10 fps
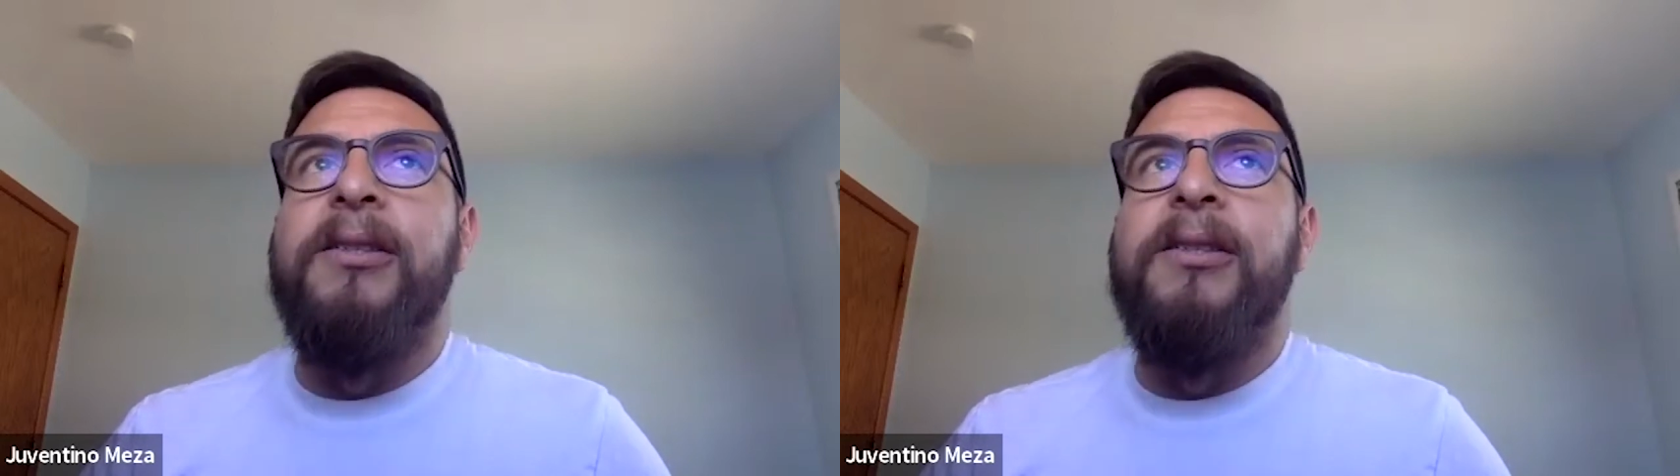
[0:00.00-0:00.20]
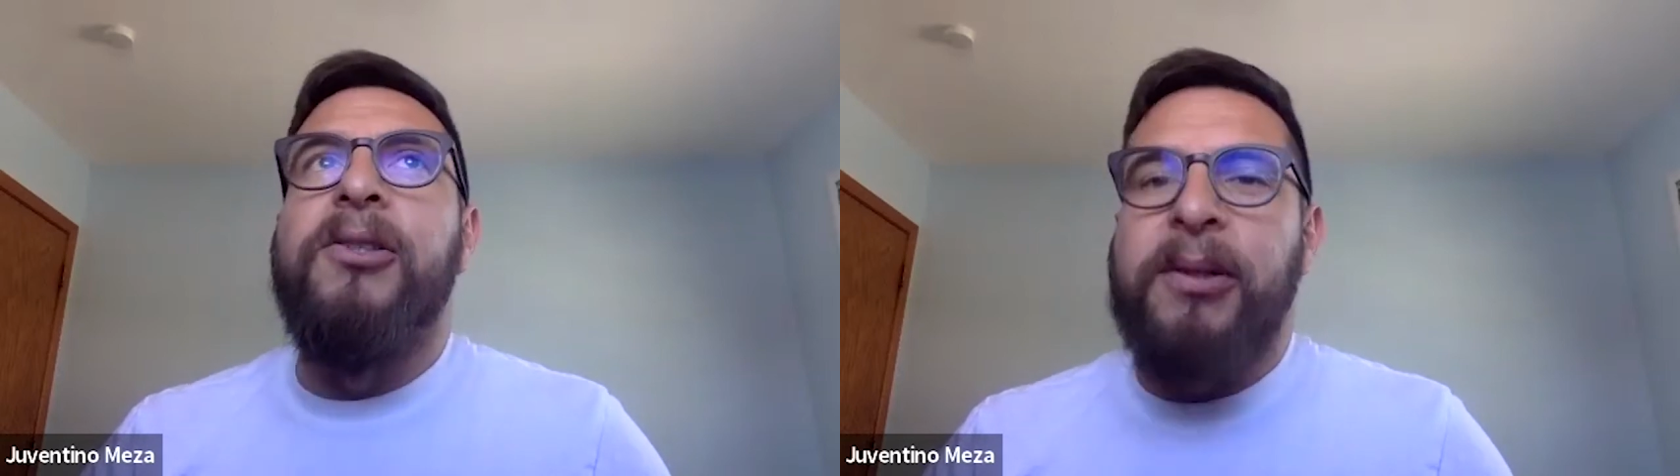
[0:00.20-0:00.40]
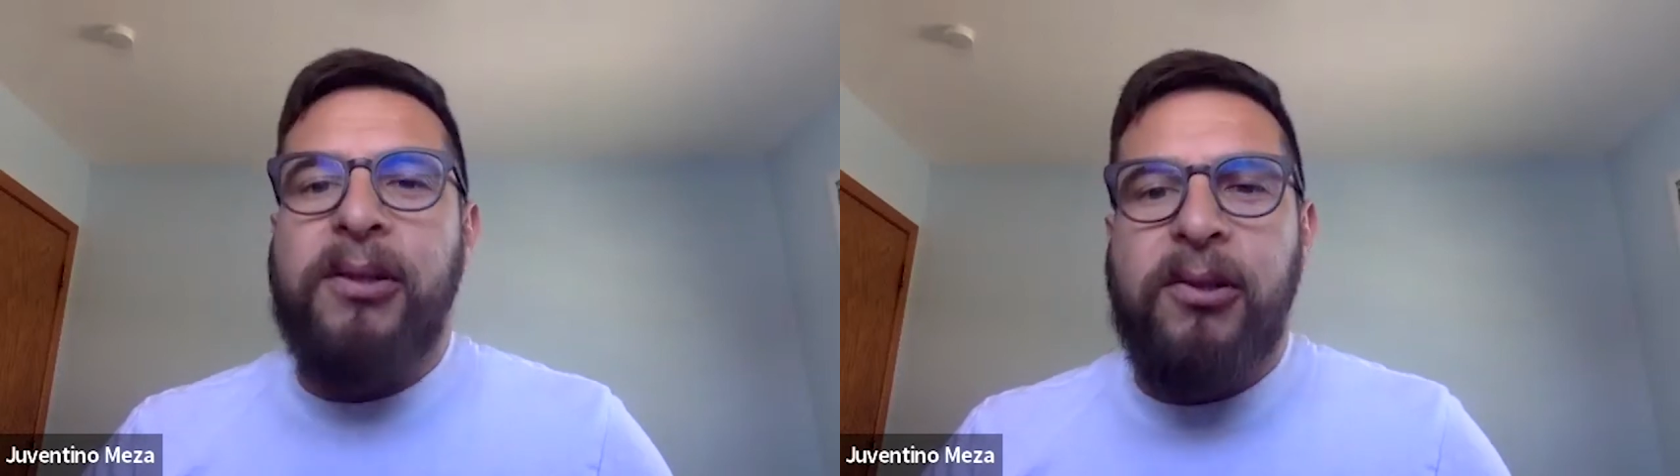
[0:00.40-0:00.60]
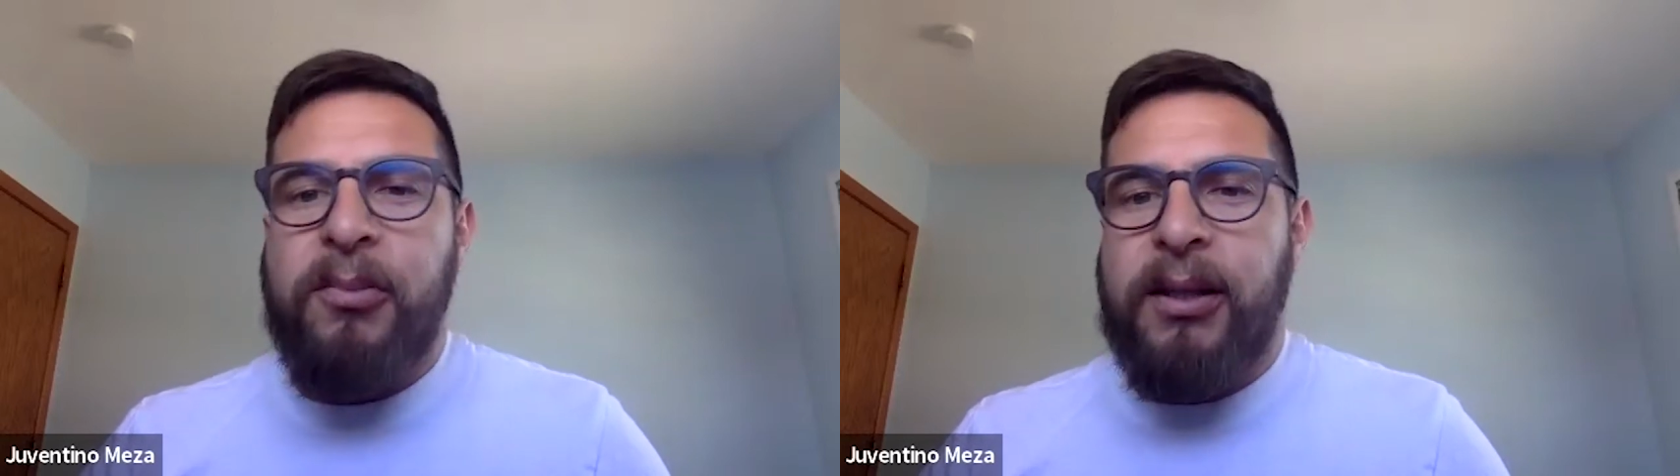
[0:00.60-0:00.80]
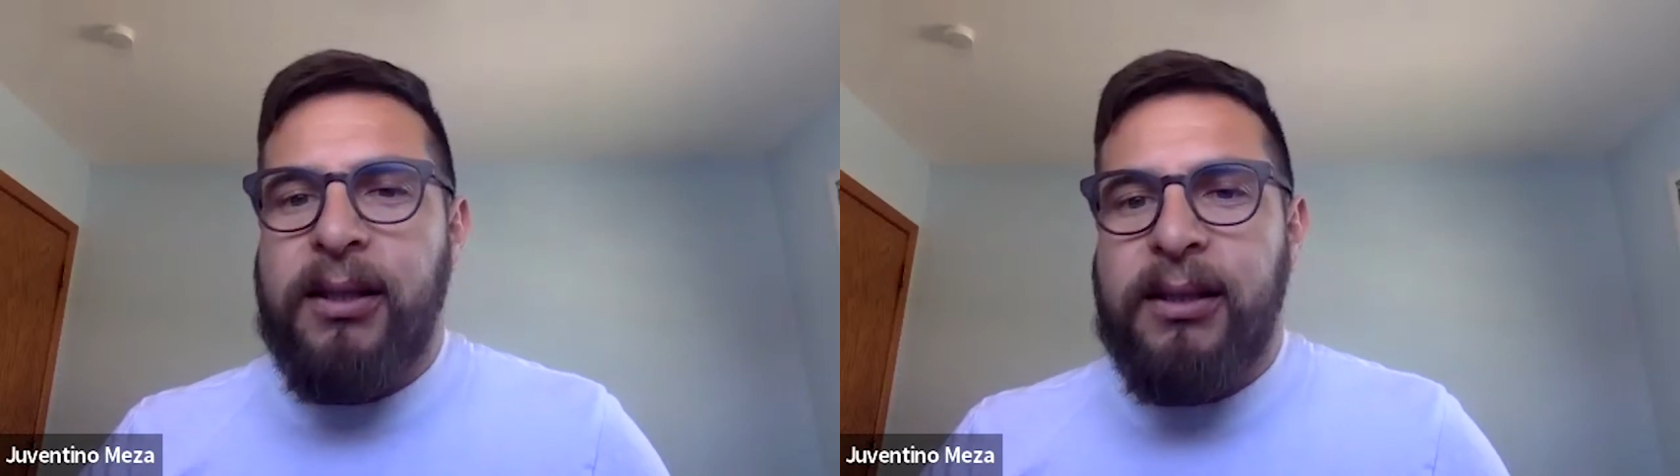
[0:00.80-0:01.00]
and
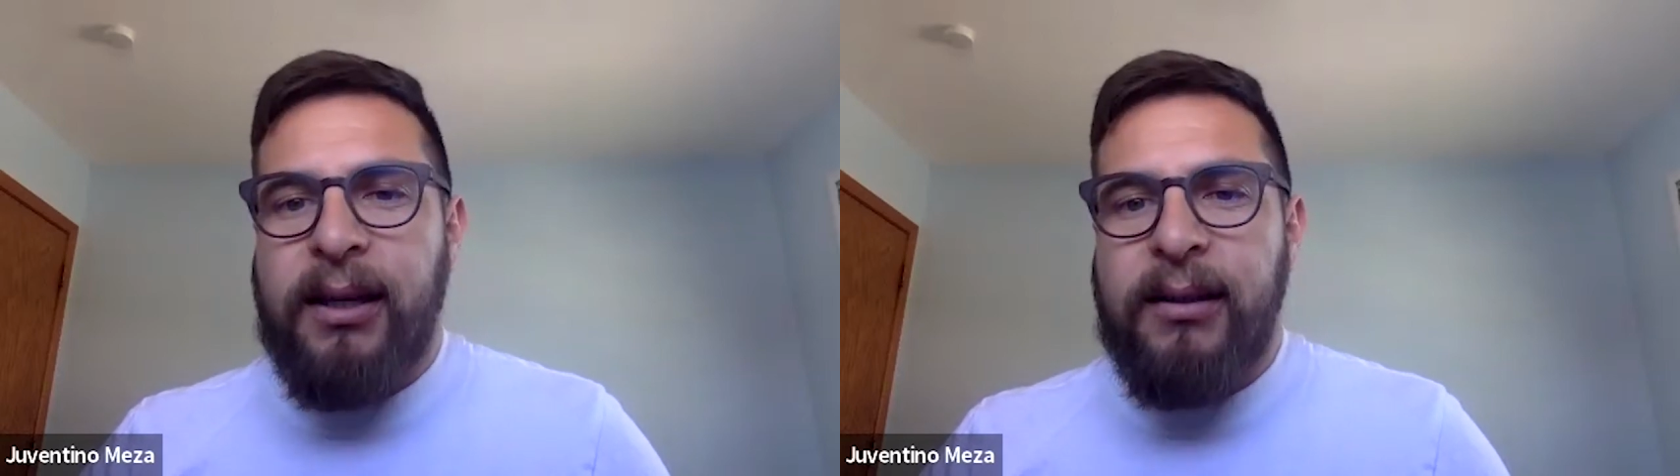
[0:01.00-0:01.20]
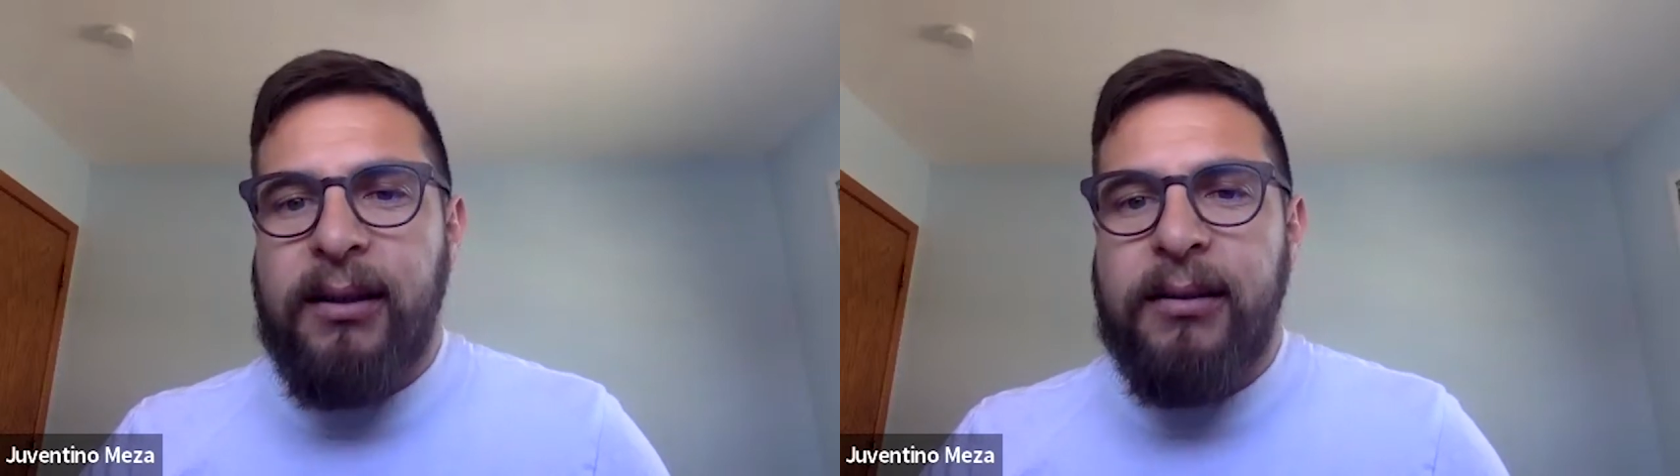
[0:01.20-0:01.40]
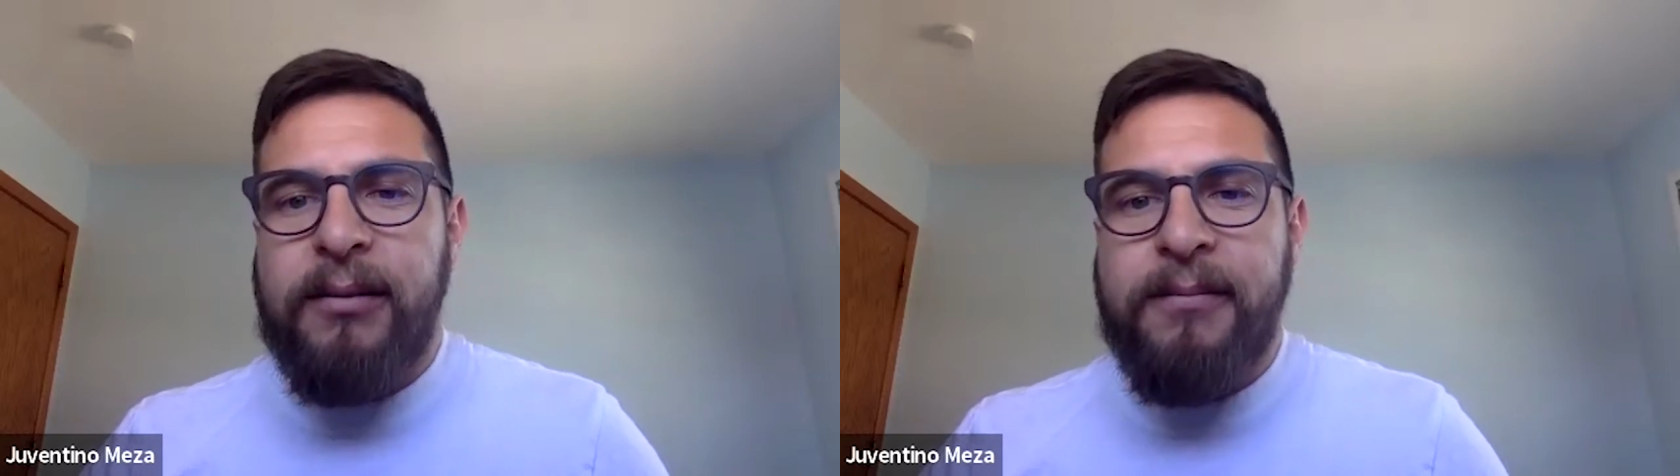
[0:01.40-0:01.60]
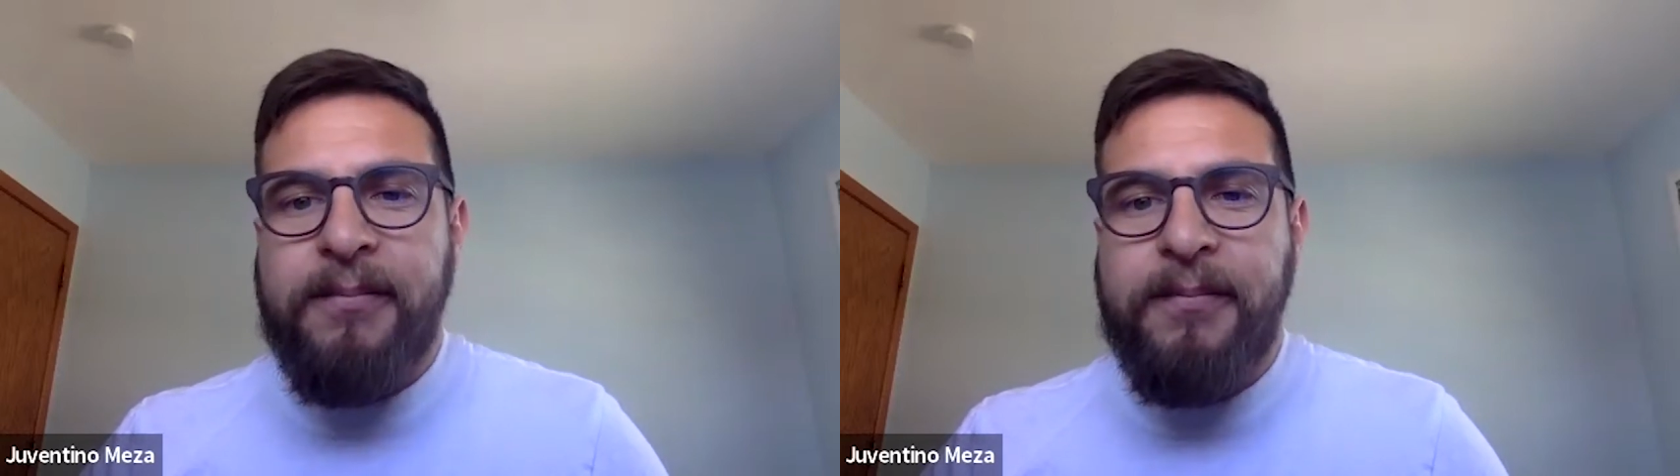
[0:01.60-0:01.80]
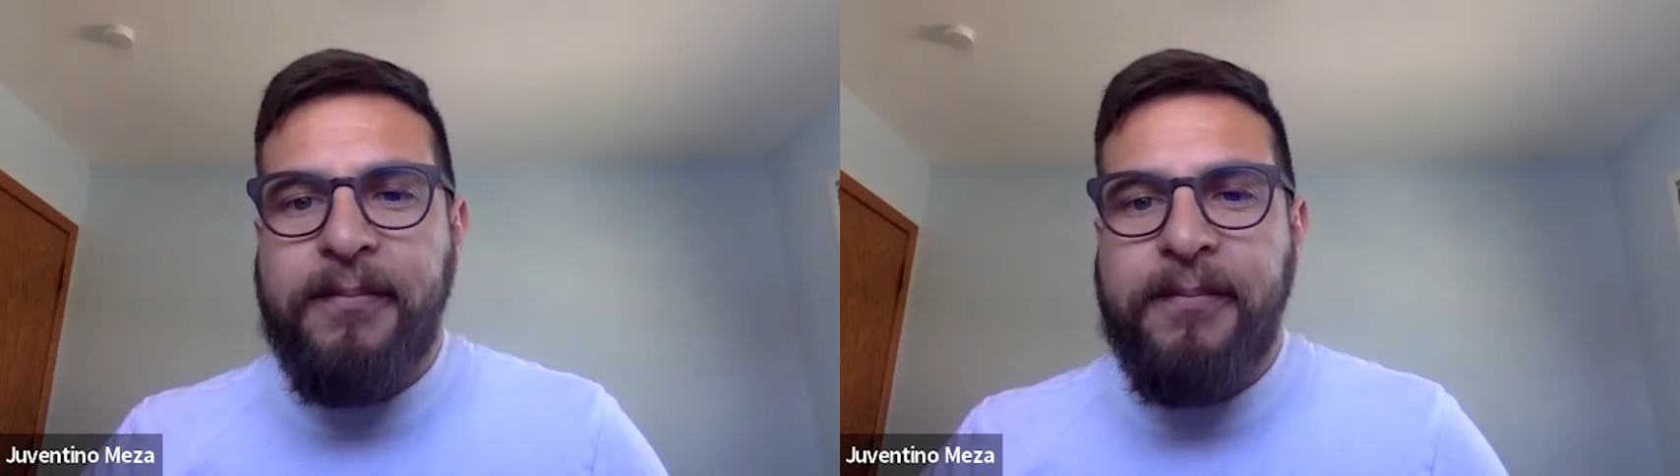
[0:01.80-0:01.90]
super, super exciting.